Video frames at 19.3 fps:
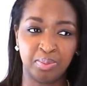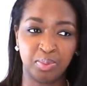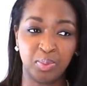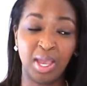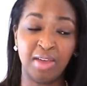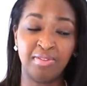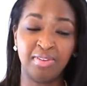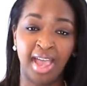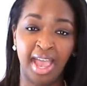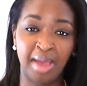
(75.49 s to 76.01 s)
we
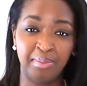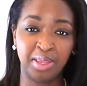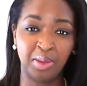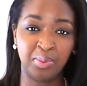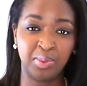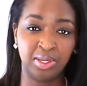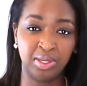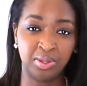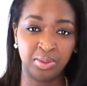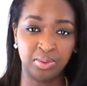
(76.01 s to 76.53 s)
have an app that
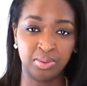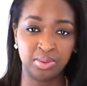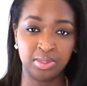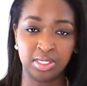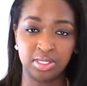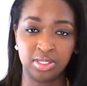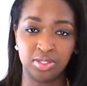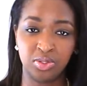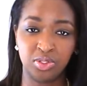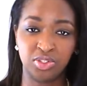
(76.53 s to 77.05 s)
we
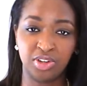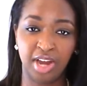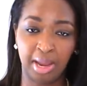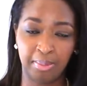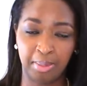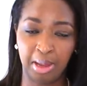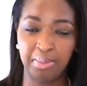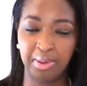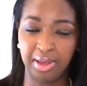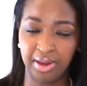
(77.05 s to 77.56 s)
use to track
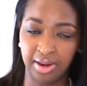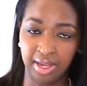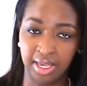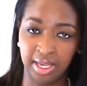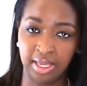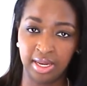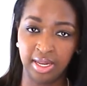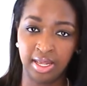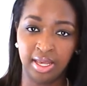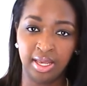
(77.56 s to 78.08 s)
my
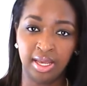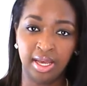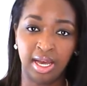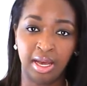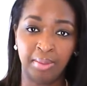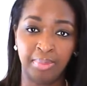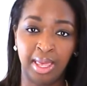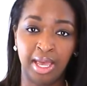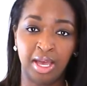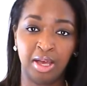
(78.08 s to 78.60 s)
period
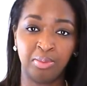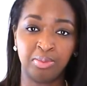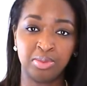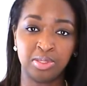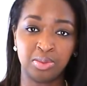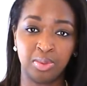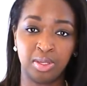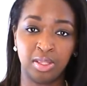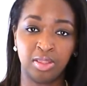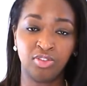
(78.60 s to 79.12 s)
that
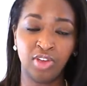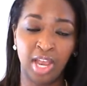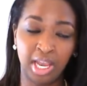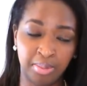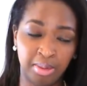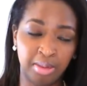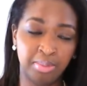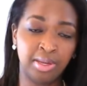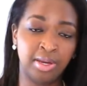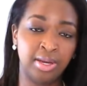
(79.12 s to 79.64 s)
helps with
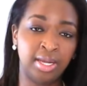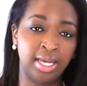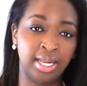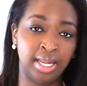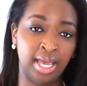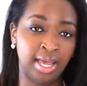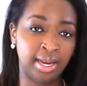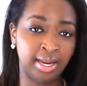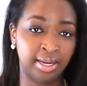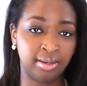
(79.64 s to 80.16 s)
tracking my period
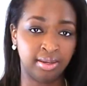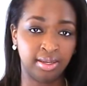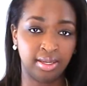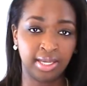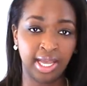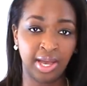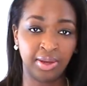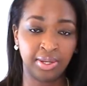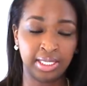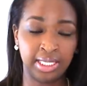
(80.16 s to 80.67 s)
and
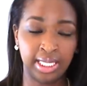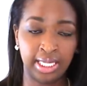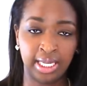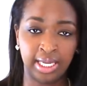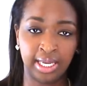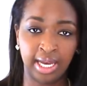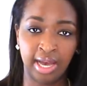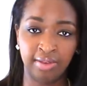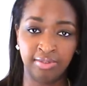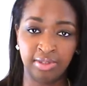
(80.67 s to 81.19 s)

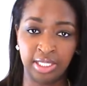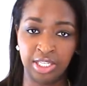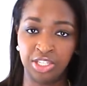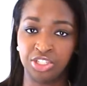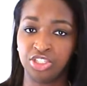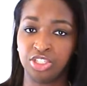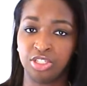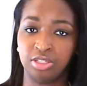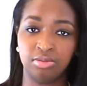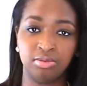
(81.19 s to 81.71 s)
calculating
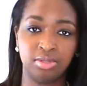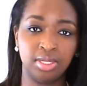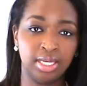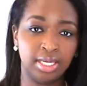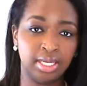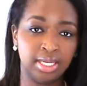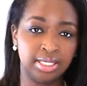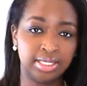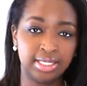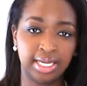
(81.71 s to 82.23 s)
ovulation
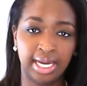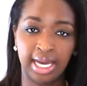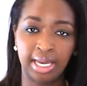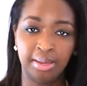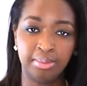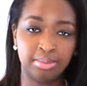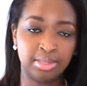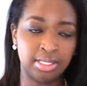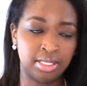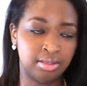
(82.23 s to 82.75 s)

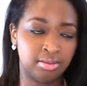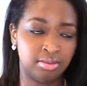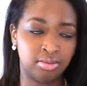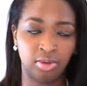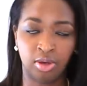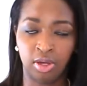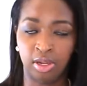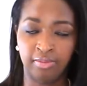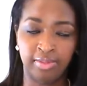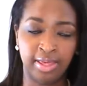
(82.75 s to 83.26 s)
times and
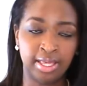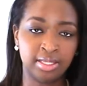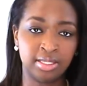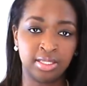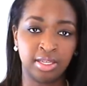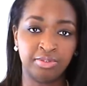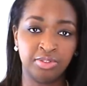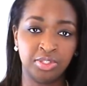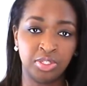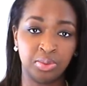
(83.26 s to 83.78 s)
all of that
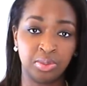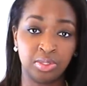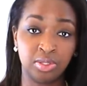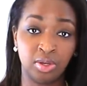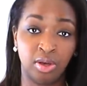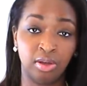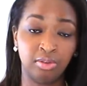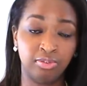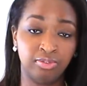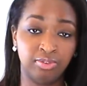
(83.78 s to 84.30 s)
stuff too. It's
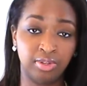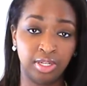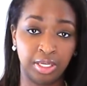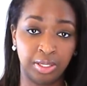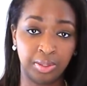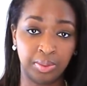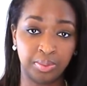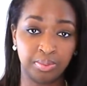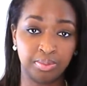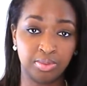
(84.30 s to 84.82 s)
called
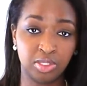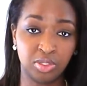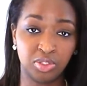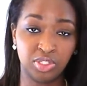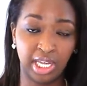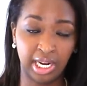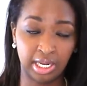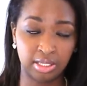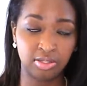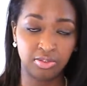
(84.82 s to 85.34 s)
Flow, so
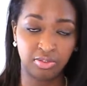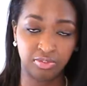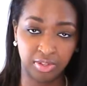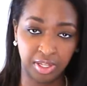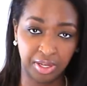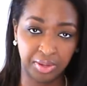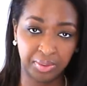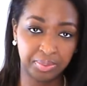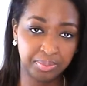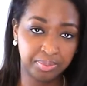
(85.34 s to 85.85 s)
shout out to
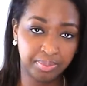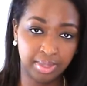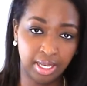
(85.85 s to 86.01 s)
Flow.